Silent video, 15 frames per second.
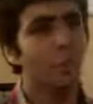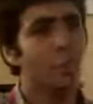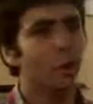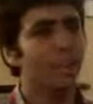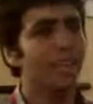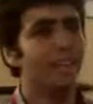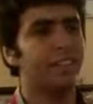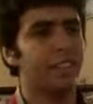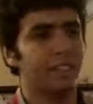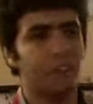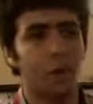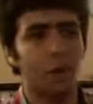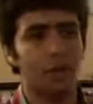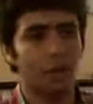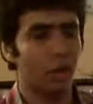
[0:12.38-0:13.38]
so he
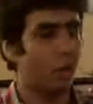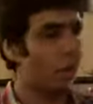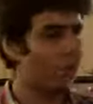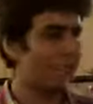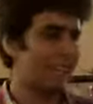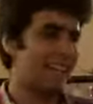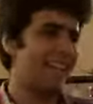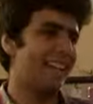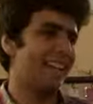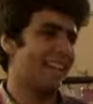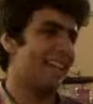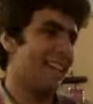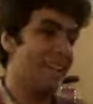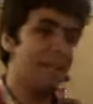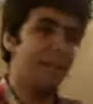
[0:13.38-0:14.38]
thought of
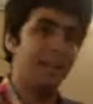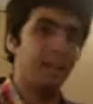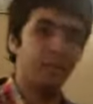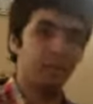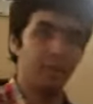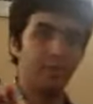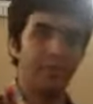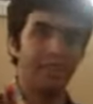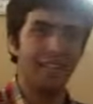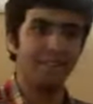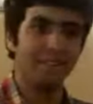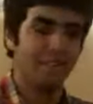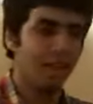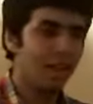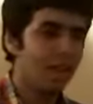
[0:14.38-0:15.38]
sending an email to the
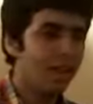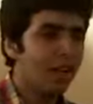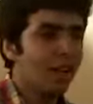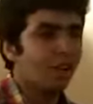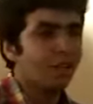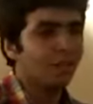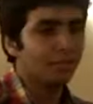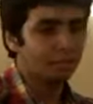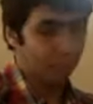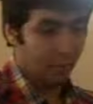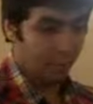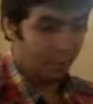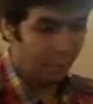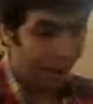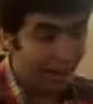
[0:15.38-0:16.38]
wife.
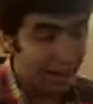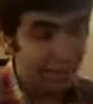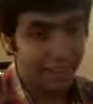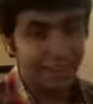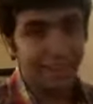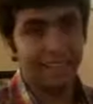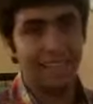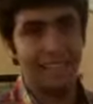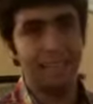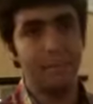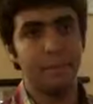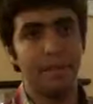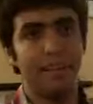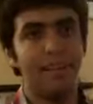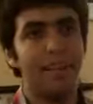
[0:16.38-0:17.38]
While writing
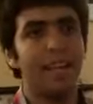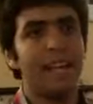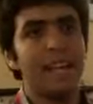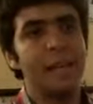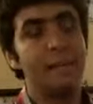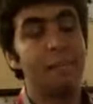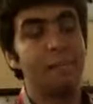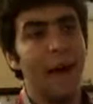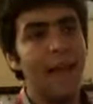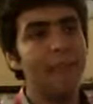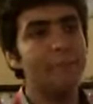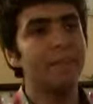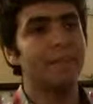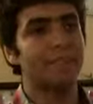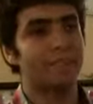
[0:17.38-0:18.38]
the email, he
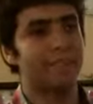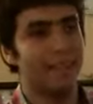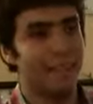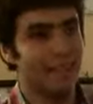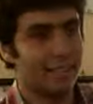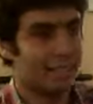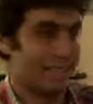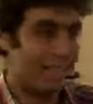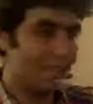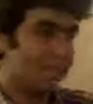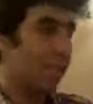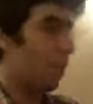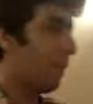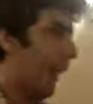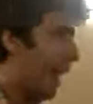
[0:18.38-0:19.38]
by mistake,
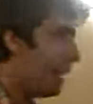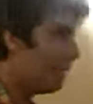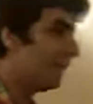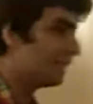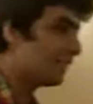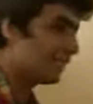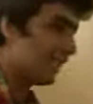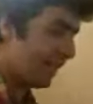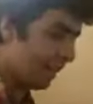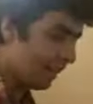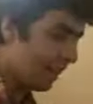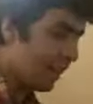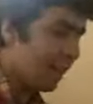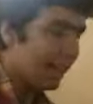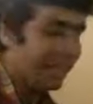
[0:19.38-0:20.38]

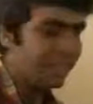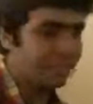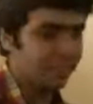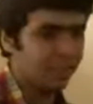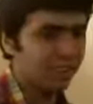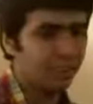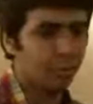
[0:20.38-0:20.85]
he